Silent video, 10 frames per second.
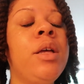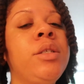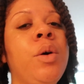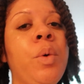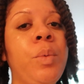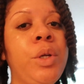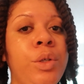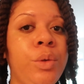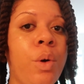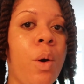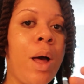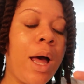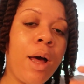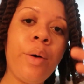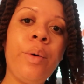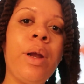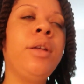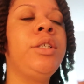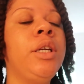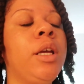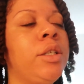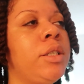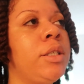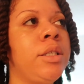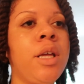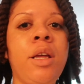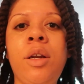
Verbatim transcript: so when we do go out, she can just,